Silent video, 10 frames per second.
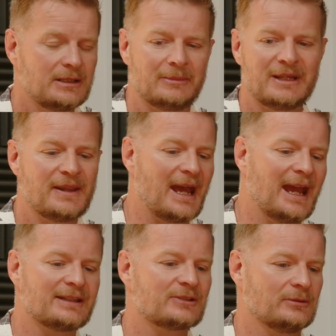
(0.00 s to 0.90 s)
I mean,
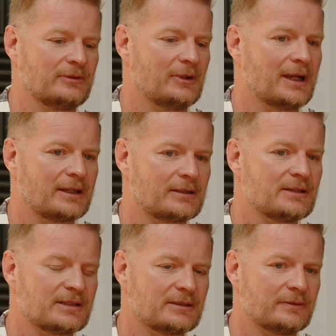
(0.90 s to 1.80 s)
that had sort of
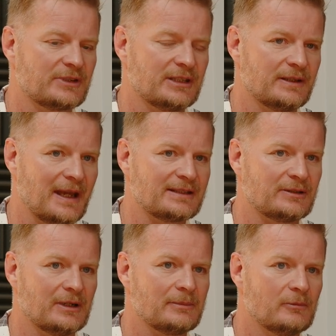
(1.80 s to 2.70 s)
because obviously at that
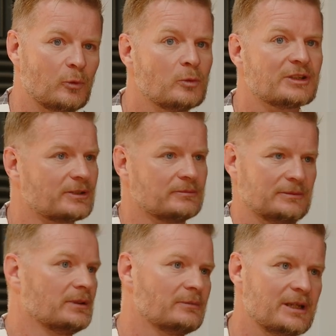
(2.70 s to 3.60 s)
time, water,
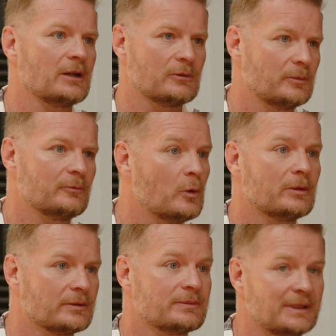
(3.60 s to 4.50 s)
we know that
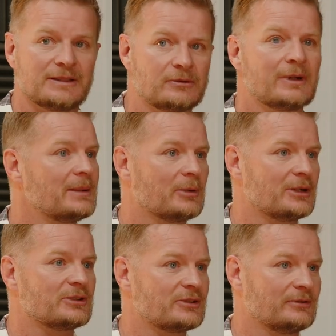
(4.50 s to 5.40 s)
water is already
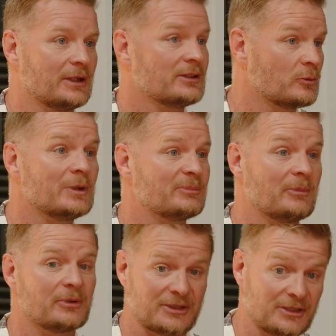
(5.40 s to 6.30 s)
precious, right? It's always
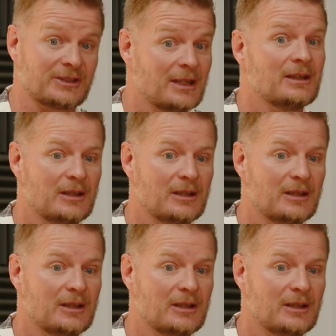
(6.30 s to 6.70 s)
been precious.